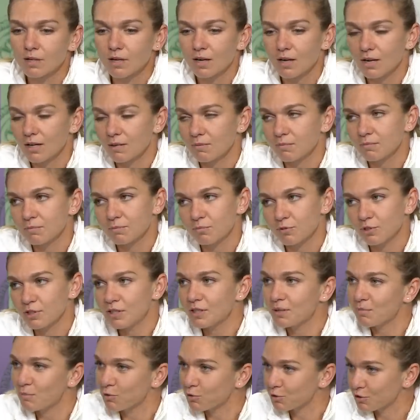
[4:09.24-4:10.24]
I'm
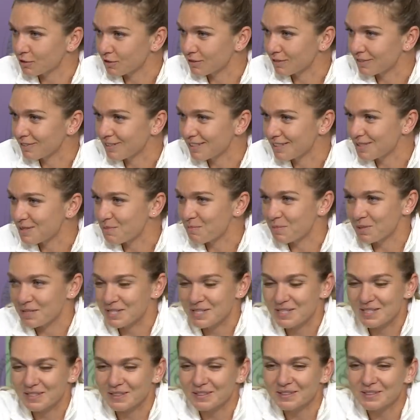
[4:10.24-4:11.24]
pretty emotional as a
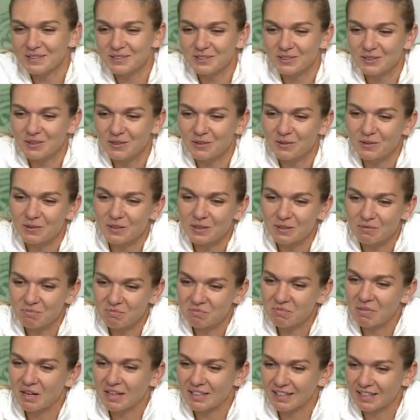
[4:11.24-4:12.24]
person, so
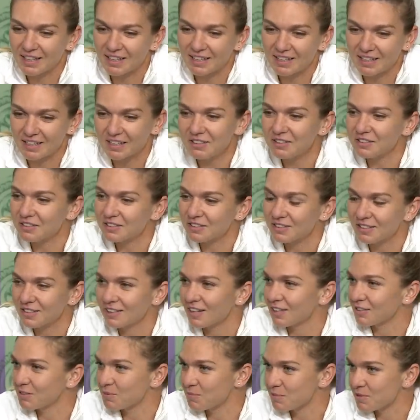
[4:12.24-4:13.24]
I take it
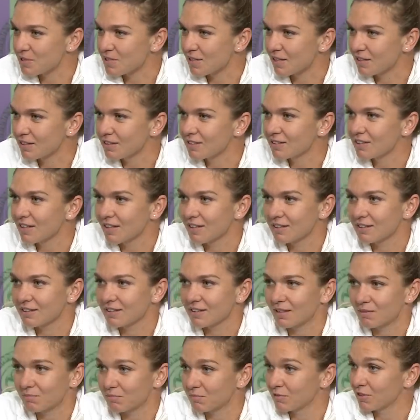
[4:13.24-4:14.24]
100%,
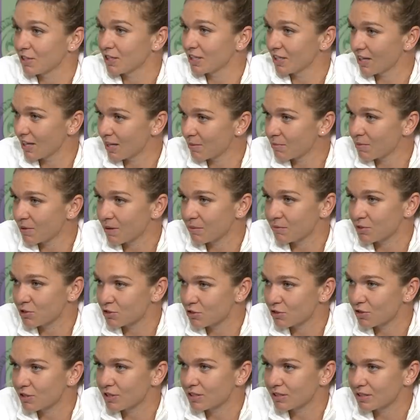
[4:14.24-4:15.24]
and I'm really happy. I'm
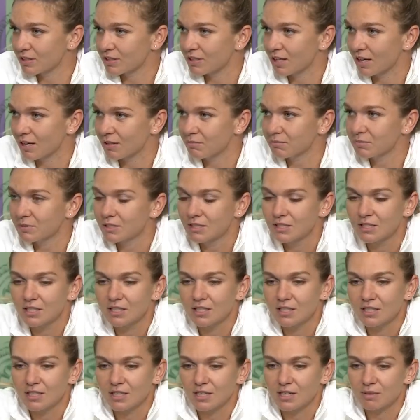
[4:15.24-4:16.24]
enjoying the time.
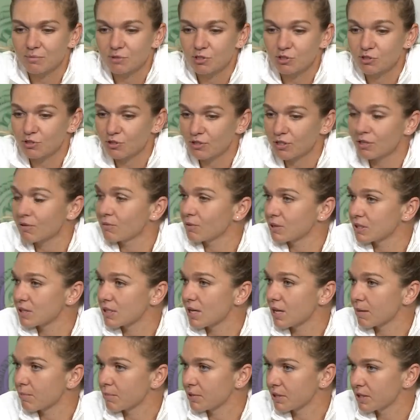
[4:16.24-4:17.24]
I'm enjoying what's
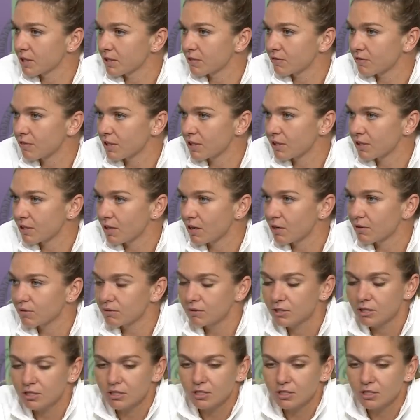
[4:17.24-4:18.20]
happening right now.